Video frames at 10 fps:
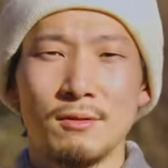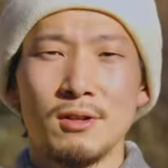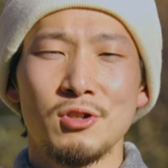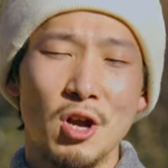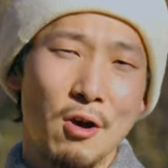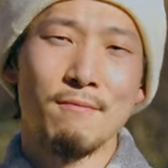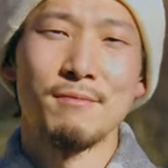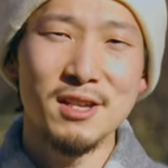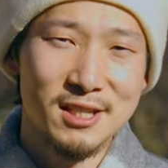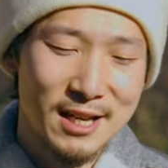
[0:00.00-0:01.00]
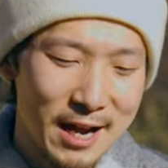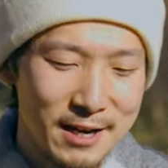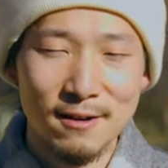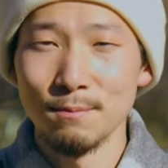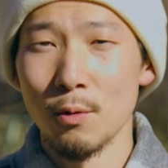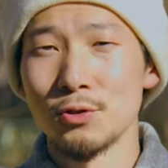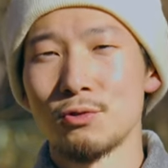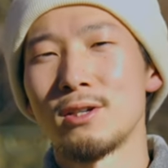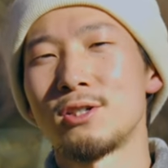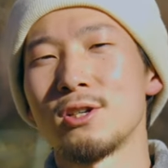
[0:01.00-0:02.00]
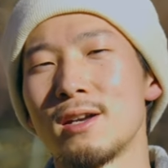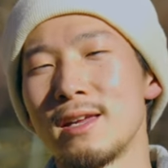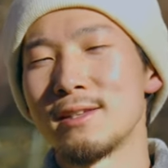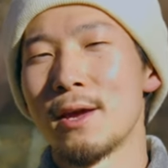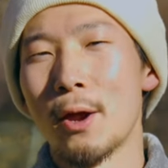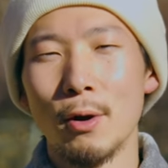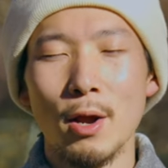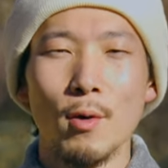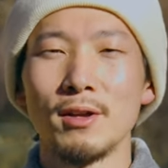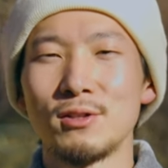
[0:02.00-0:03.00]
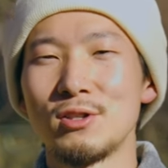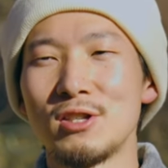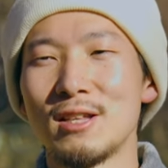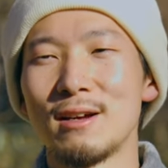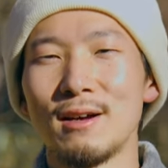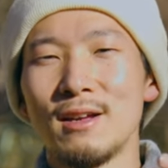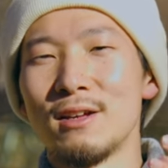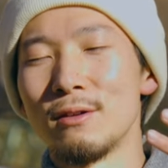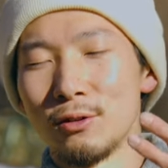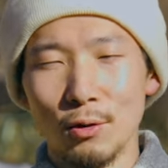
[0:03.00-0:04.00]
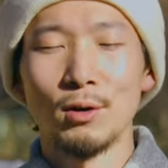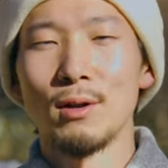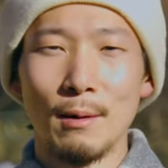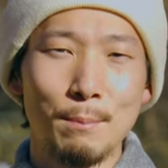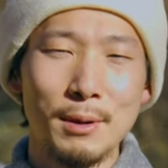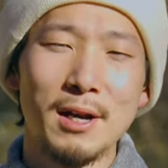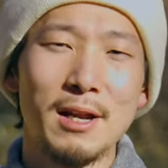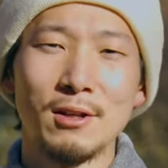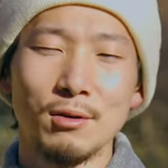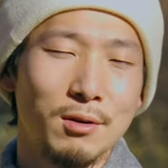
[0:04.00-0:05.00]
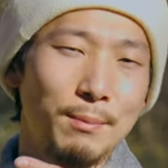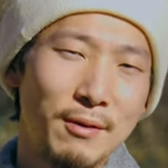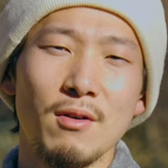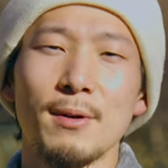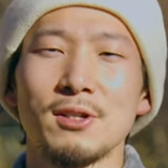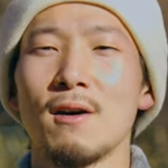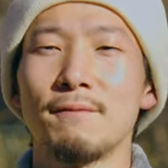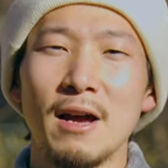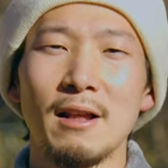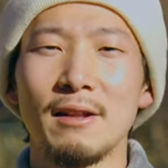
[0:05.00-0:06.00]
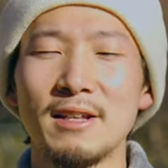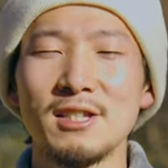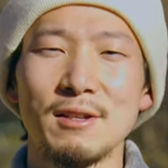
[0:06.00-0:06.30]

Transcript: So this kind of portrait shot is a great way to see the total ability, total performance of that lens.